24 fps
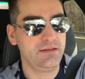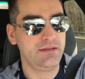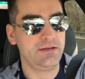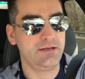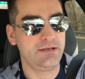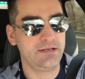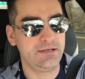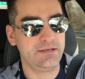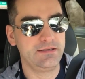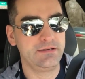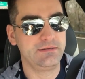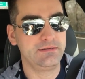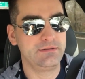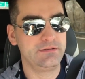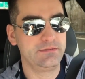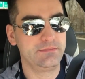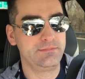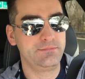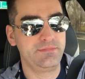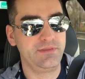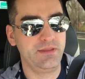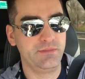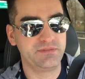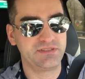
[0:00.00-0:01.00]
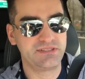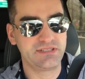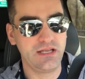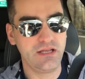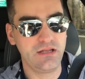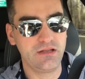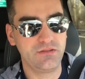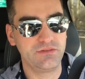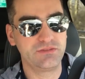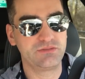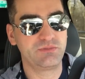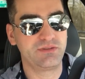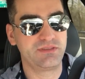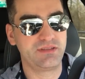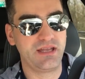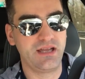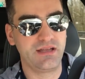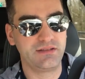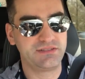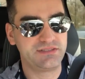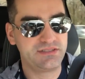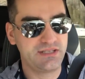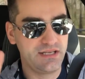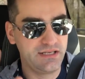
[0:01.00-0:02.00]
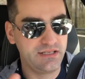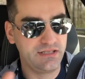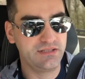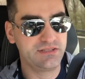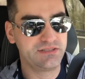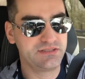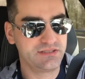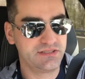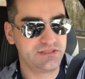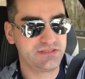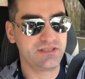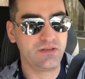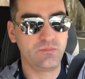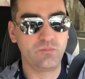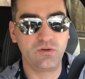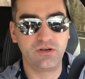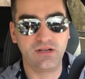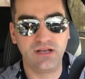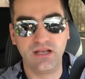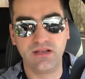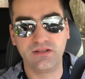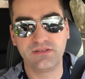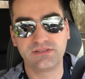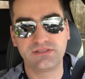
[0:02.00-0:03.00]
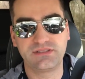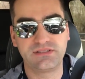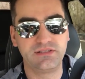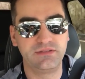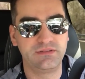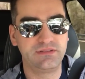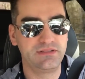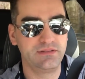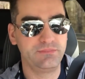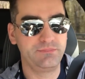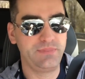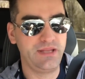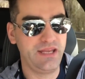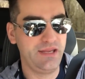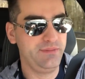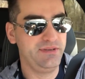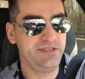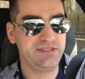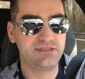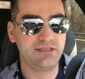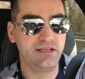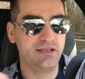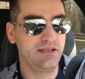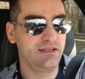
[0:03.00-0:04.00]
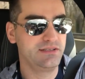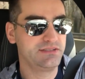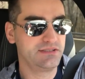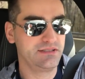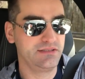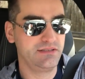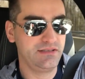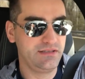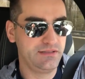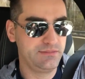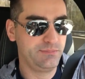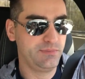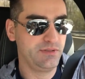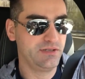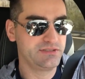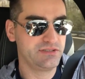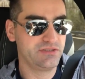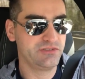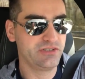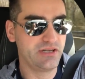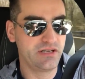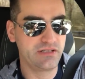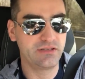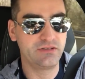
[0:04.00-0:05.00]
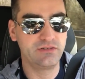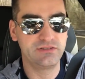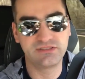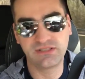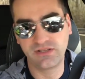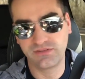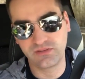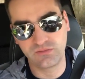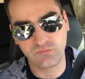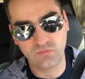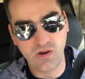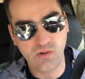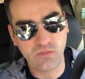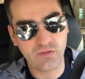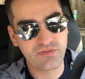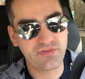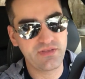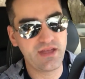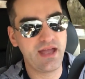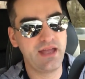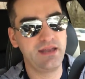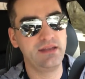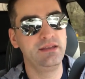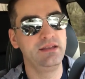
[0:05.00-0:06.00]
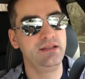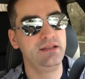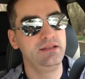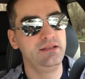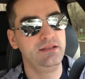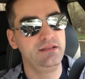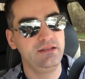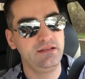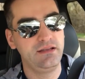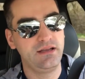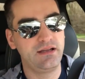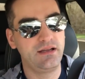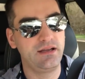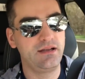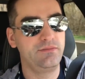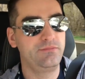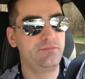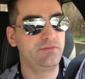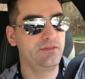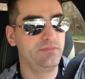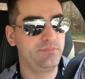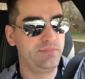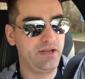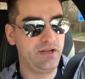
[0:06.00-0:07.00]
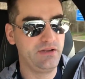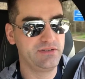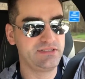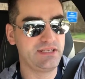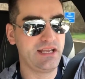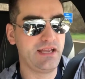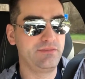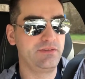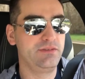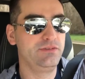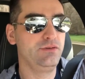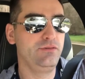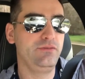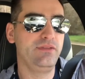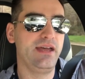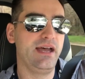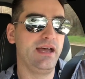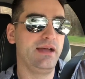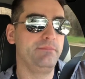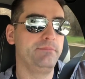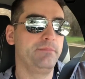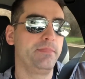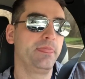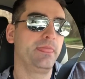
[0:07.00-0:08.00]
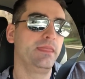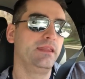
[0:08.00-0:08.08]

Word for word: uh, themselves without sending us to someone else to, to babysit us and, and, put us in childcare. There's nothing wrong with that uh, for the parents to have to do that,